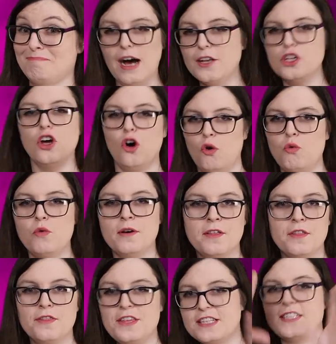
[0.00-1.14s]
And no,
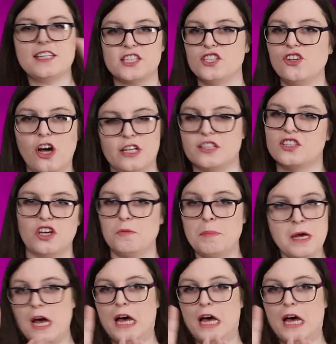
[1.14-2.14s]
this is not some